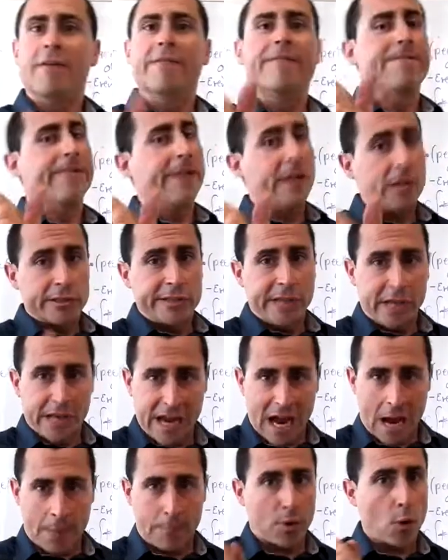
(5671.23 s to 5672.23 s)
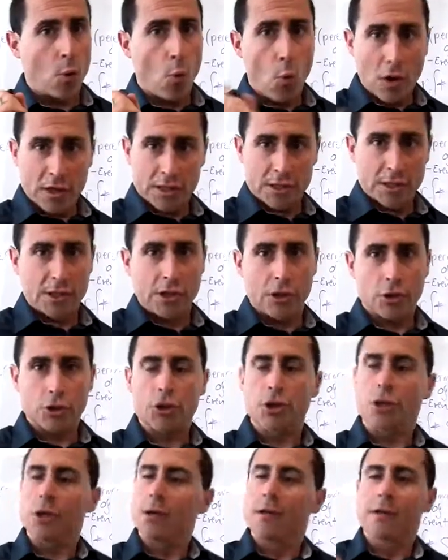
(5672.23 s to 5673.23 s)
fill the gap questions,
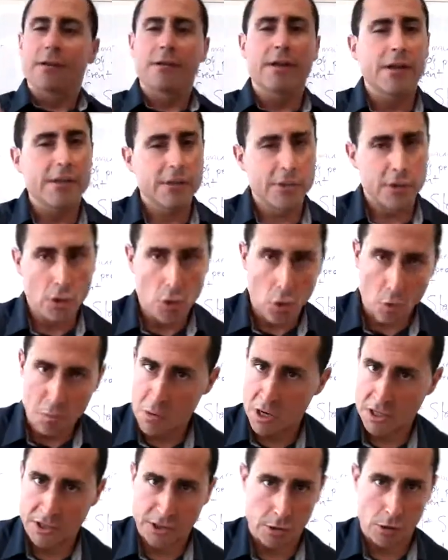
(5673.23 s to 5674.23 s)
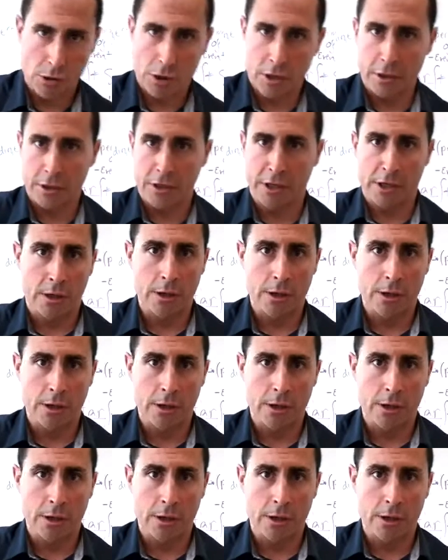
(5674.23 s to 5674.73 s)
there is no much learning.